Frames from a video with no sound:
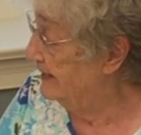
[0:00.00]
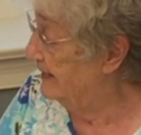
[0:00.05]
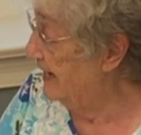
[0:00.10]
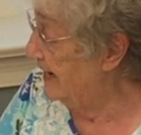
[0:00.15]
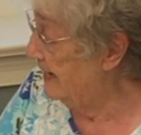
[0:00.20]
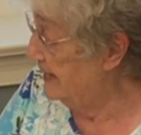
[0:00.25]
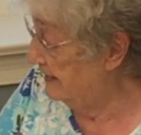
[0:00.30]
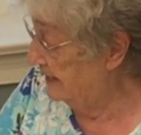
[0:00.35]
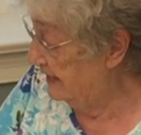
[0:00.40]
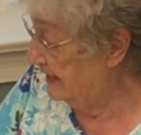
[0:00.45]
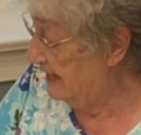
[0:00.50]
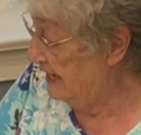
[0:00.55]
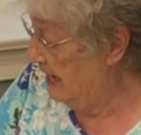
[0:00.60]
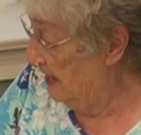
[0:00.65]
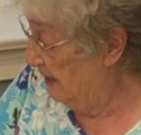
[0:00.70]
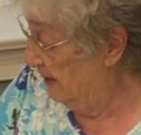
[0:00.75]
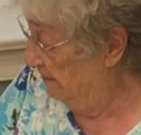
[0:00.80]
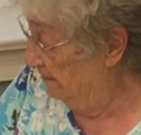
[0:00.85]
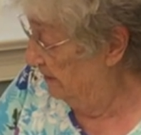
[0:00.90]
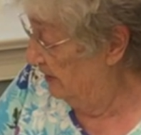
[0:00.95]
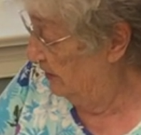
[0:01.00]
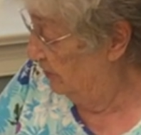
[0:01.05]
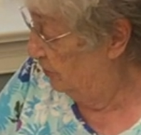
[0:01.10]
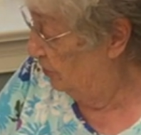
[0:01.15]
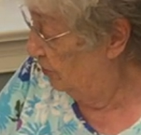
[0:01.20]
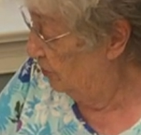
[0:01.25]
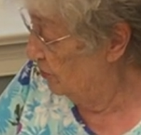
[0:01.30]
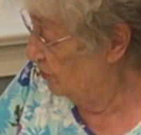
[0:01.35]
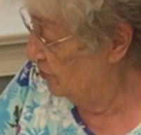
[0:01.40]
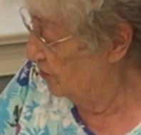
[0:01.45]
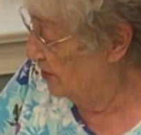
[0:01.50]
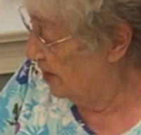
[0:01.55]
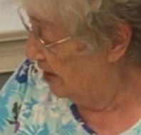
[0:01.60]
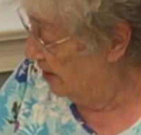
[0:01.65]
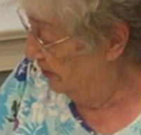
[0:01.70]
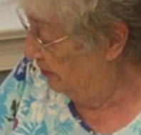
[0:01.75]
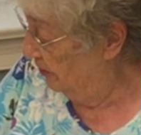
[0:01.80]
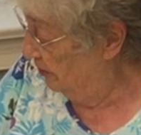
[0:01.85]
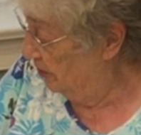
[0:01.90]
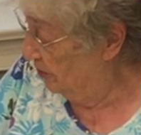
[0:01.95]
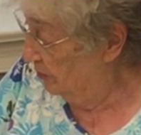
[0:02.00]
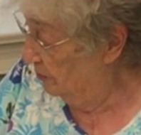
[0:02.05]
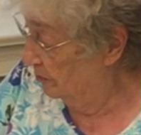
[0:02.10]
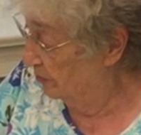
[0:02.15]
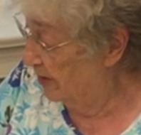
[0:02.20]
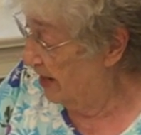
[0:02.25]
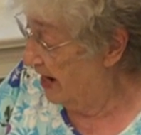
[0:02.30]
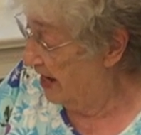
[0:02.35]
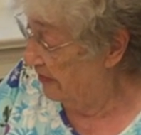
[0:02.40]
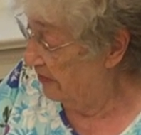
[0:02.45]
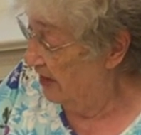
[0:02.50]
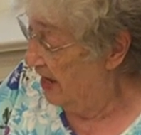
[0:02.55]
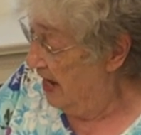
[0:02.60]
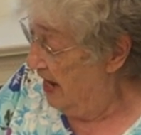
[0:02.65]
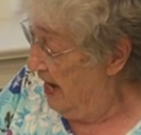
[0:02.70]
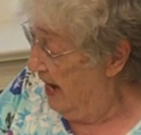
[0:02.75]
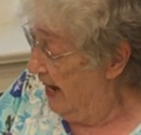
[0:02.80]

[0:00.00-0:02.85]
Daisy hummed a tune under her breath